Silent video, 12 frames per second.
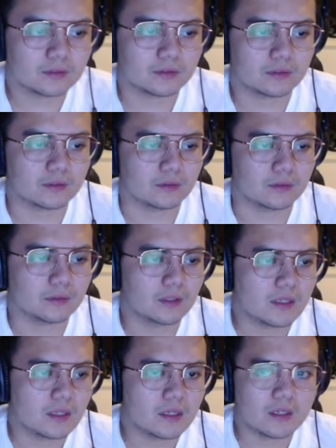So
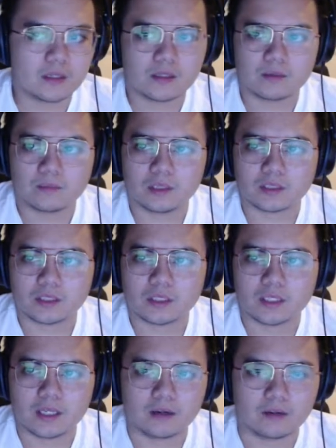part
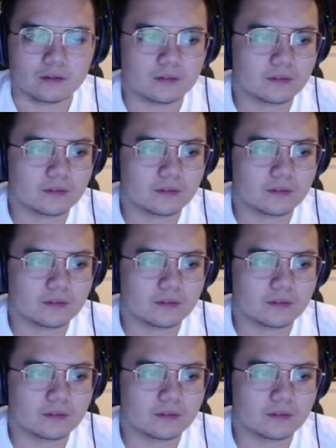D now.